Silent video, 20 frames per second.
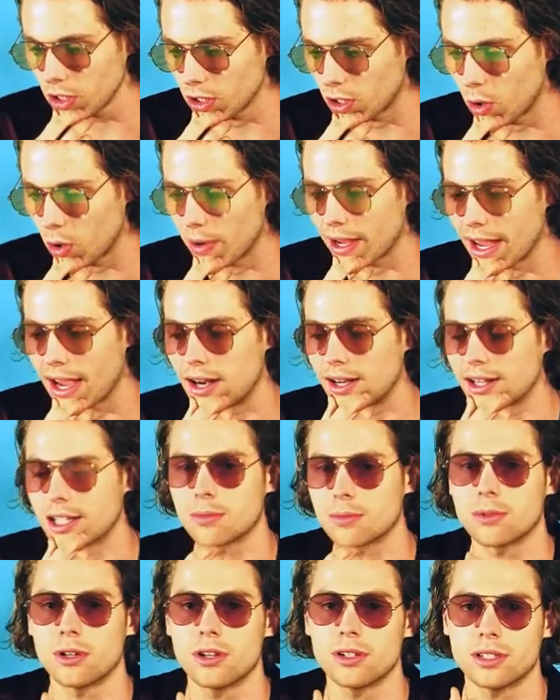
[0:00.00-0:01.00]
going out and
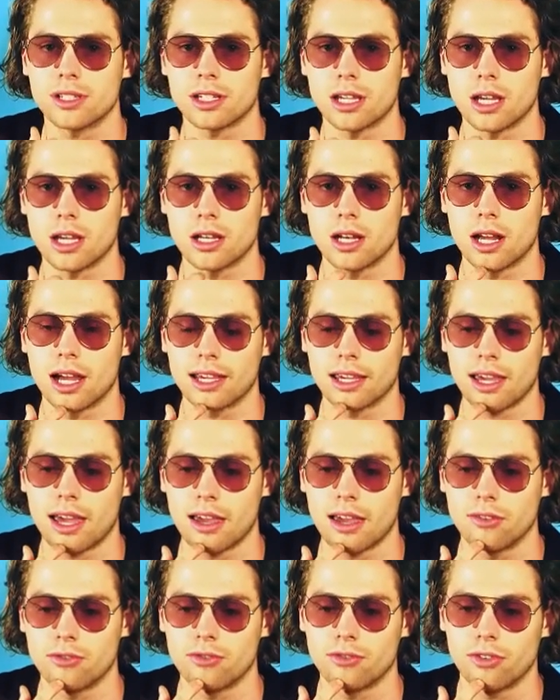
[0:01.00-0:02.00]
experiencing and I
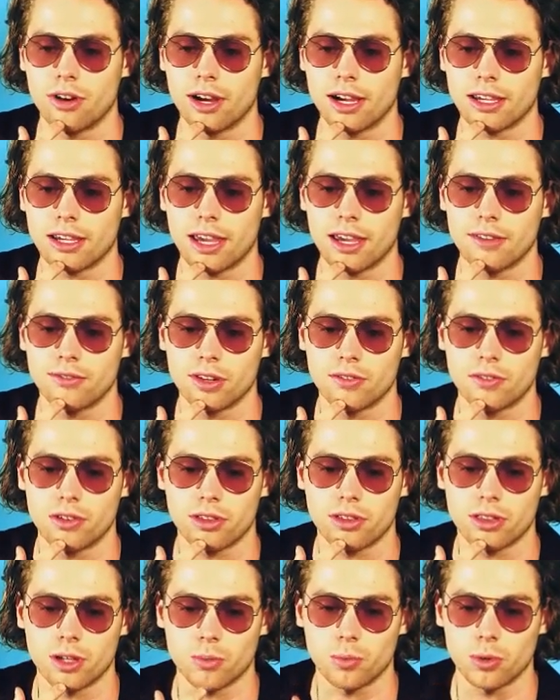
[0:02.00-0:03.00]
gave I gave
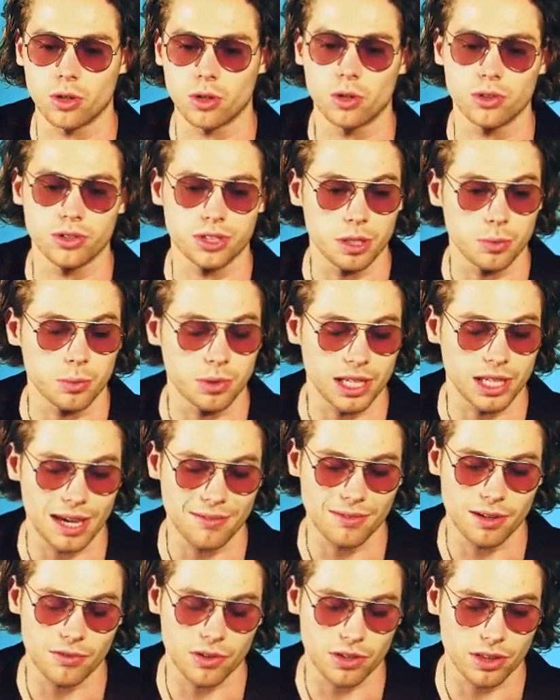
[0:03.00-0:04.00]
everything we all did we
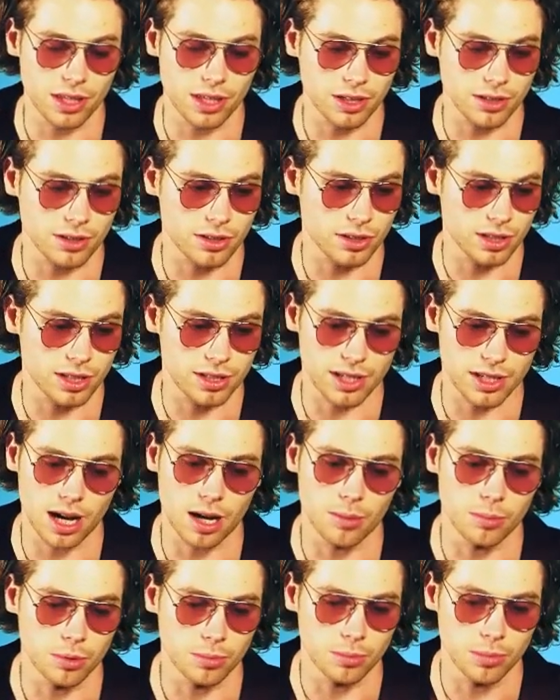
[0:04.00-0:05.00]
gave everything to this
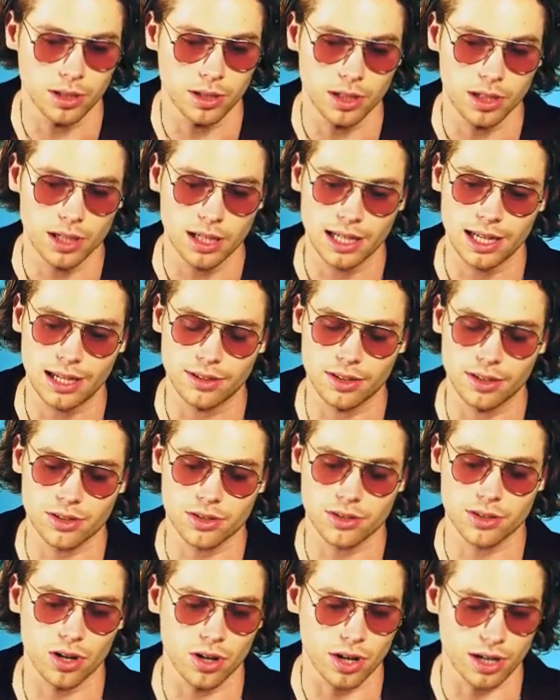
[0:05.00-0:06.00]
album and this
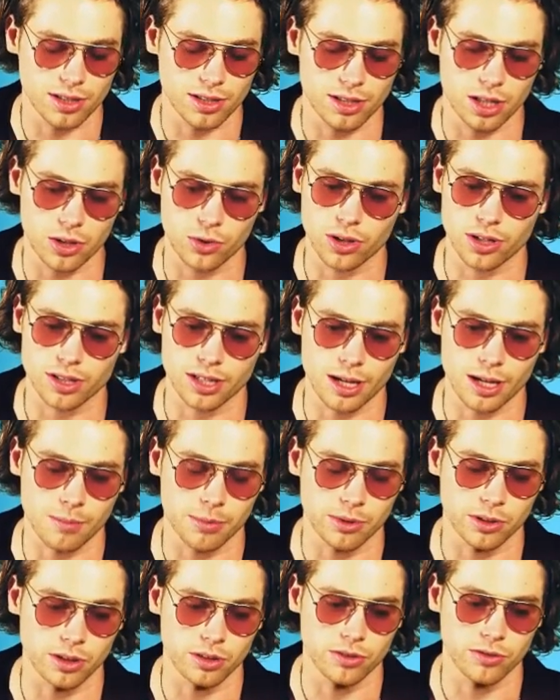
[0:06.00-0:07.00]
song is another
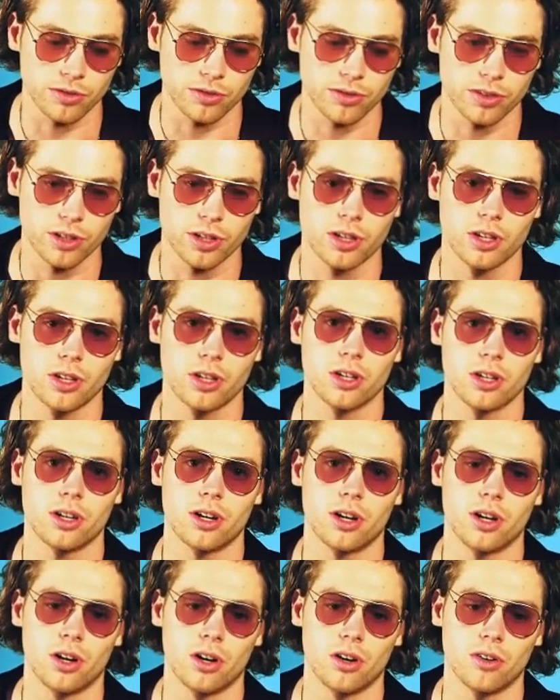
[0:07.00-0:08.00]
example of
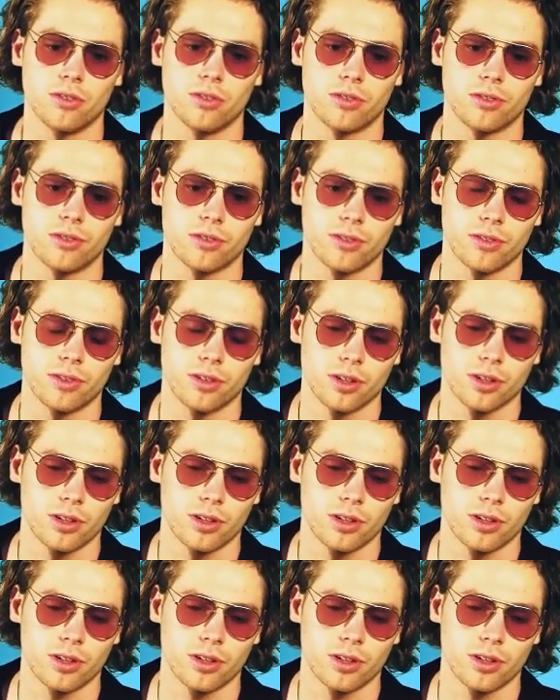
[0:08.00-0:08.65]
of